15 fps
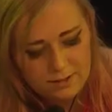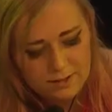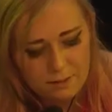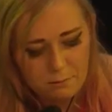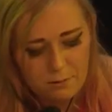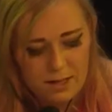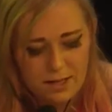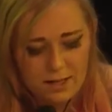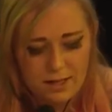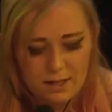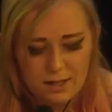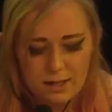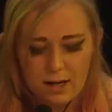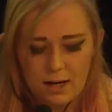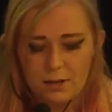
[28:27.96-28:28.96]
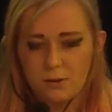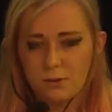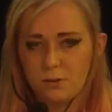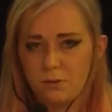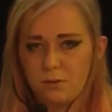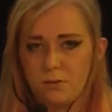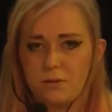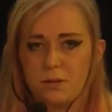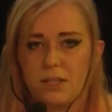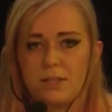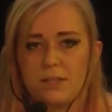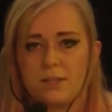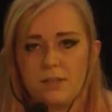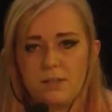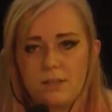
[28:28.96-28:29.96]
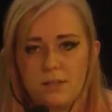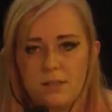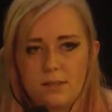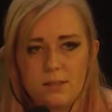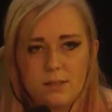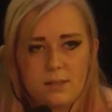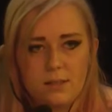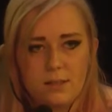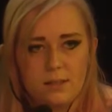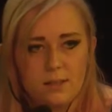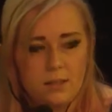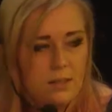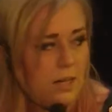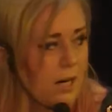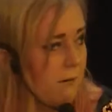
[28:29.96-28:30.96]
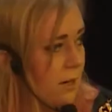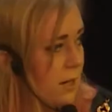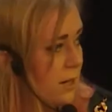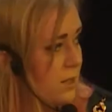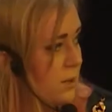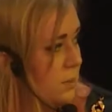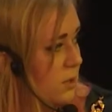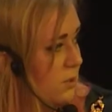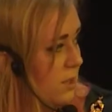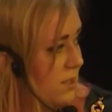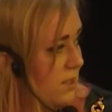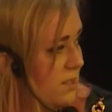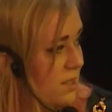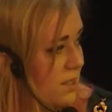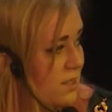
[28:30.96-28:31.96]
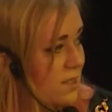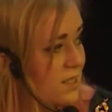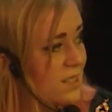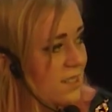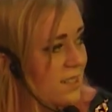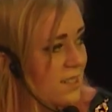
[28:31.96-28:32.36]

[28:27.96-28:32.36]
the way I used to do it, how I experienced it.